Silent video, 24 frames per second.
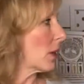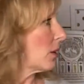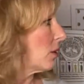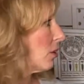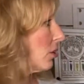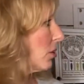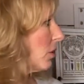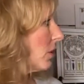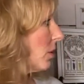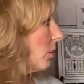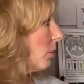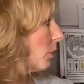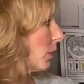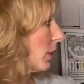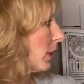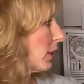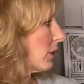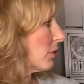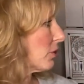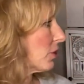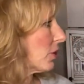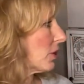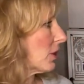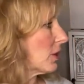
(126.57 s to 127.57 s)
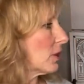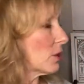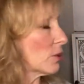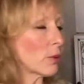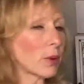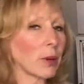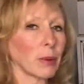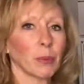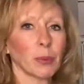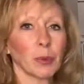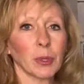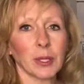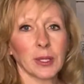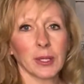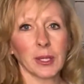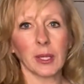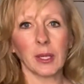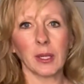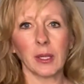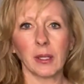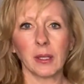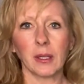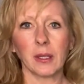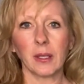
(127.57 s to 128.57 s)
The branches
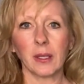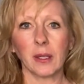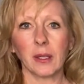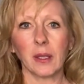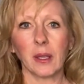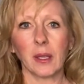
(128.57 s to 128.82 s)
represent